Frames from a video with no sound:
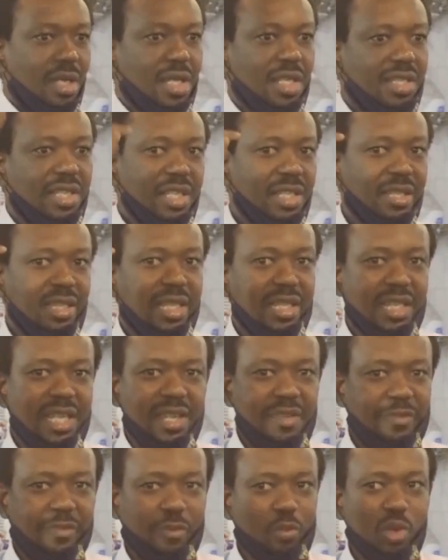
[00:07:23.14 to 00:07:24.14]
He didn't
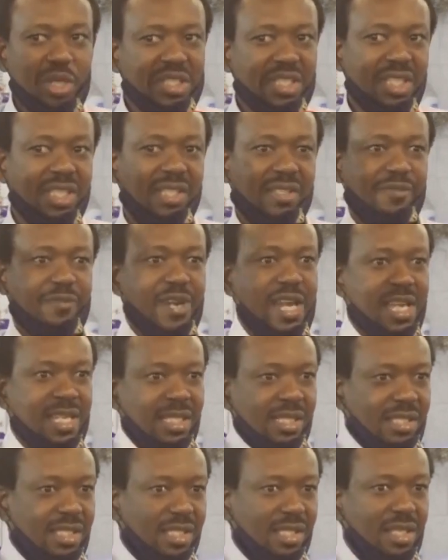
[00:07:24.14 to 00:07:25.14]
live with his
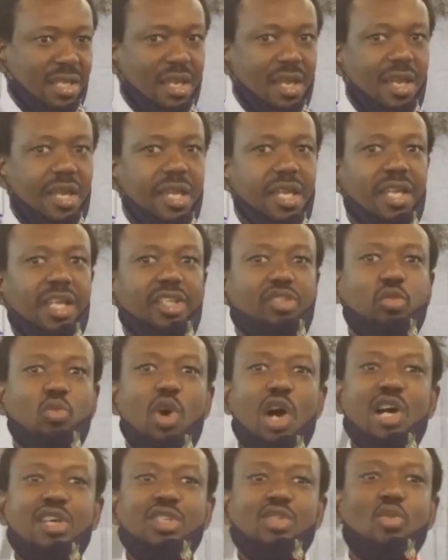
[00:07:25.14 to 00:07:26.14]
friends. It
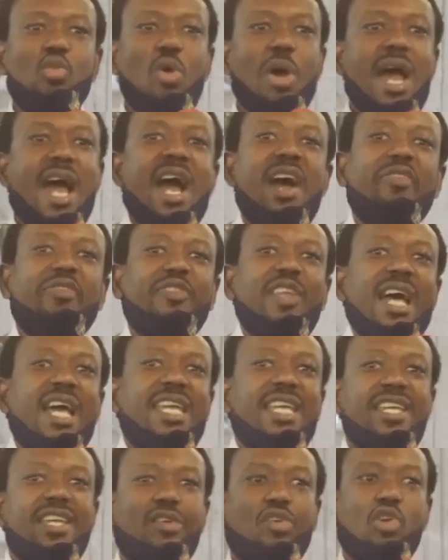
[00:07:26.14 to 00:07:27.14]
was
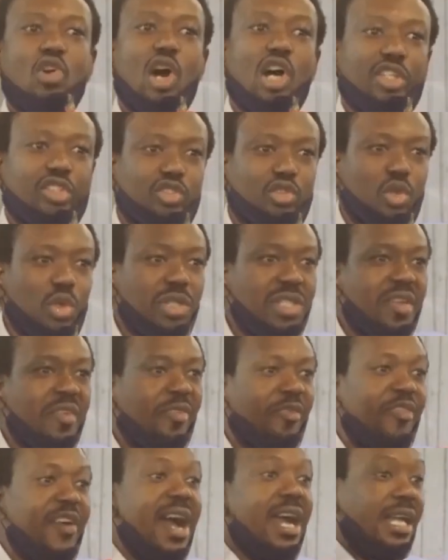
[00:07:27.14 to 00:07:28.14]
after he got to
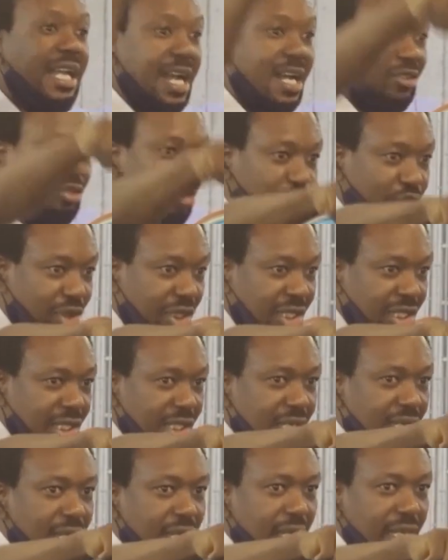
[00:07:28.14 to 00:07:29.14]
the far country
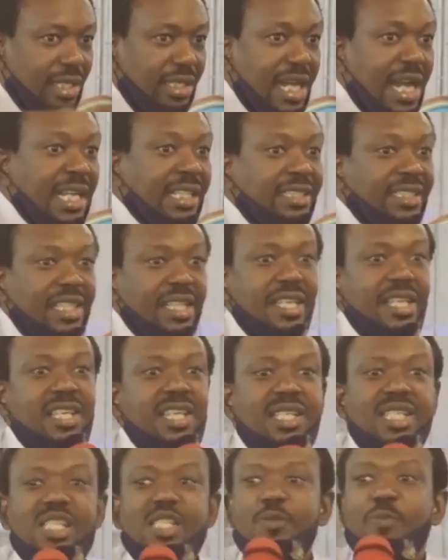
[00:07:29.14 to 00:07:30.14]
that
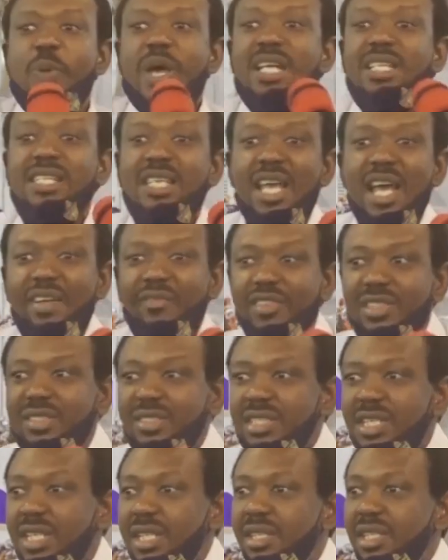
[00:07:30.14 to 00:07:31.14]
he spent
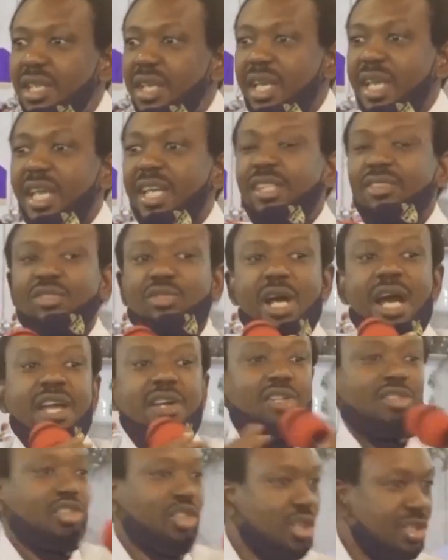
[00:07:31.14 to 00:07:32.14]
everything in
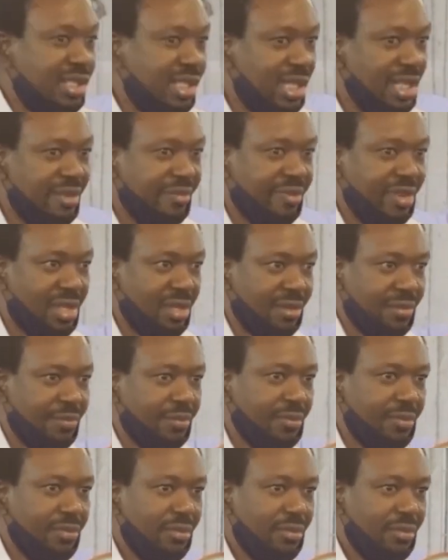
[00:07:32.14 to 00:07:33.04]
riotous living.